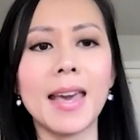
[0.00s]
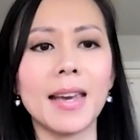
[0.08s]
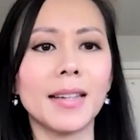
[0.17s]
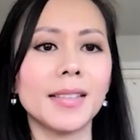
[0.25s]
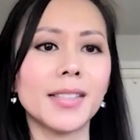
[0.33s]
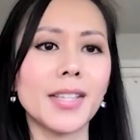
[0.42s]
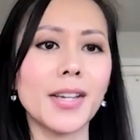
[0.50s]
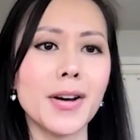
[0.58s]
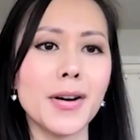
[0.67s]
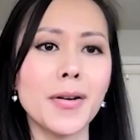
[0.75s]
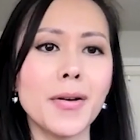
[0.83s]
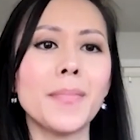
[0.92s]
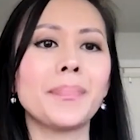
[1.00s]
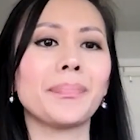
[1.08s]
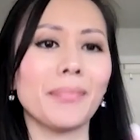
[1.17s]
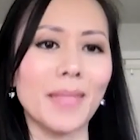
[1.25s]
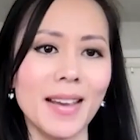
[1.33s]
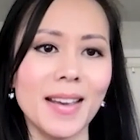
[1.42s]
And so,
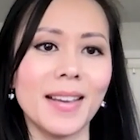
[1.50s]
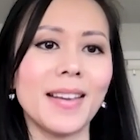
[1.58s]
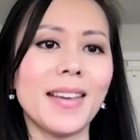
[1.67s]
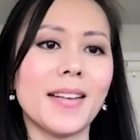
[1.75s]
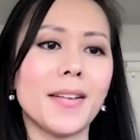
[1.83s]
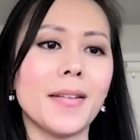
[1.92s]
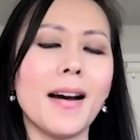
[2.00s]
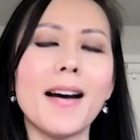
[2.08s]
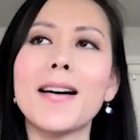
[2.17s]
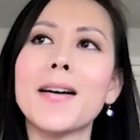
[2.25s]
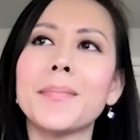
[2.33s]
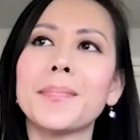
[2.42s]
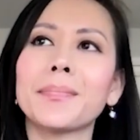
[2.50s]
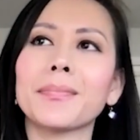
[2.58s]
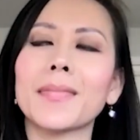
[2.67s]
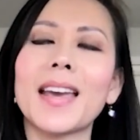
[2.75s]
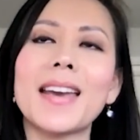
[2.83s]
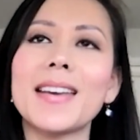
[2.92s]
you
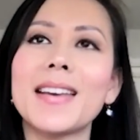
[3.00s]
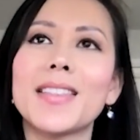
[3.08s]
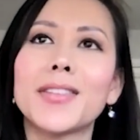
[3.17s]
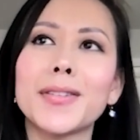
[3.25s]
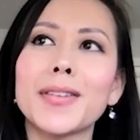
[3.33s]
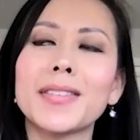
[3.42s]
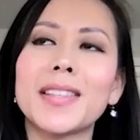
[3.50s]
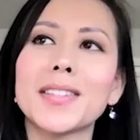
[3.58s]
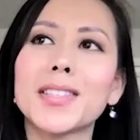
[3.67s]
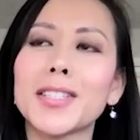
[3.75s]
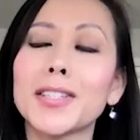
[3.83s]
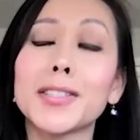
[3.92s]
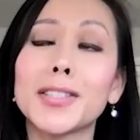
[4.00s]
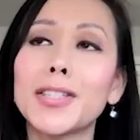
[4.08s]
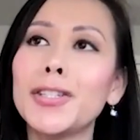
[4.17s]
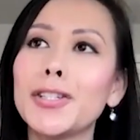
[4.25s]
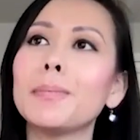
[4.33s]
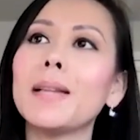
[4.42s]
know, through those
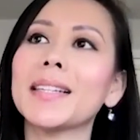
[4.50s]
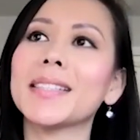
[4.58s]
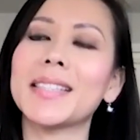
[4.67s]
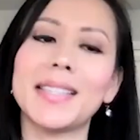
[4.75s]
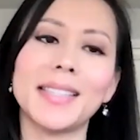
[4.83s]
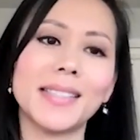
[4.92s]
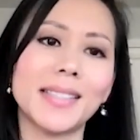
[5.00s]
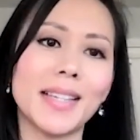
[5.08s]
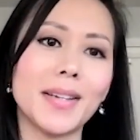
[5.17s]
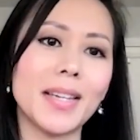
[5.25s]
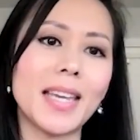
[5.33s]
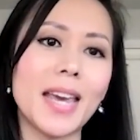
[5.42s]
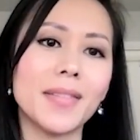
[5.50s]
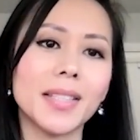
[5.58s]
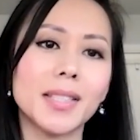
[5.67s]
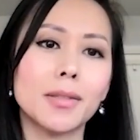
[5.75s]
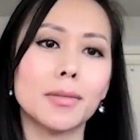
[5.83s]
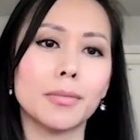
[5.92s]
two duplexes, it gave
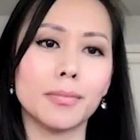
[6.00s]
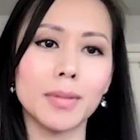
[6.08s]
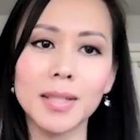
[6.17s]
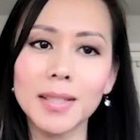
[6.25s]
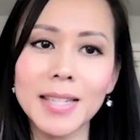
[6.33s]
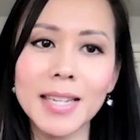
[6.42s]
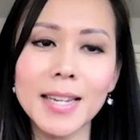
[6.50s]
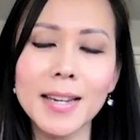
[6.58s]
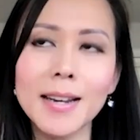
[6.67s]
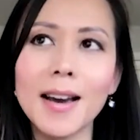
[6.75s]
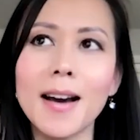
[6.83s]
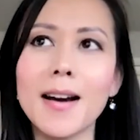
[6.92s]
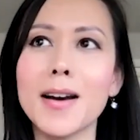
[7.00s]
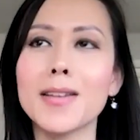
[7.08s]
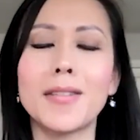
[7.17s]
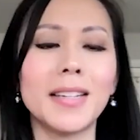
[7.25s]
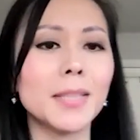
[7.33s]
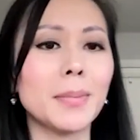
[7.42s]
us really
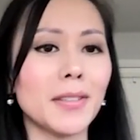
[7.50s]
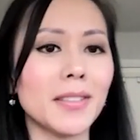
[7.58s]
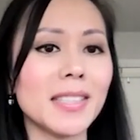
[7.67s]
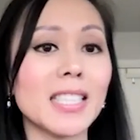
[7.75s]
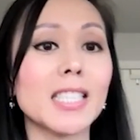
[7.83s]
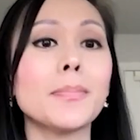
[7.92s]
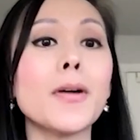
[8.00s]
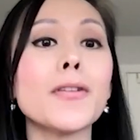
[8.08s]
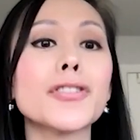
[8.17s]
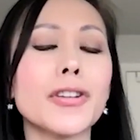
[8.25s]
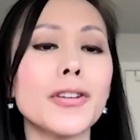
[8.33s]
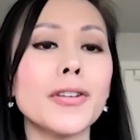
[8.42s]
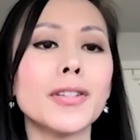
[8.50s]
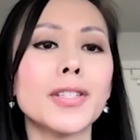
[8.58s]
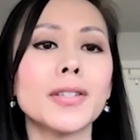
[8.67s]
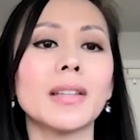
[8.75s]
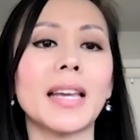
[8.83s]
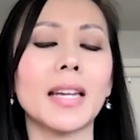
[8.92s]
great experience and exposure
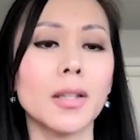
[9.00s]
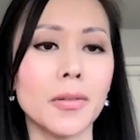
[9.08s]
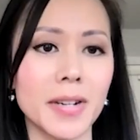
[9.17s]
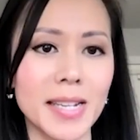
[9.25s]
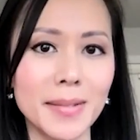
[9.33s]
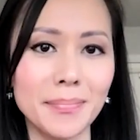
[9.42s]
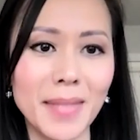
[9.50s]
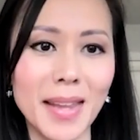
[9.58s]
to landlording.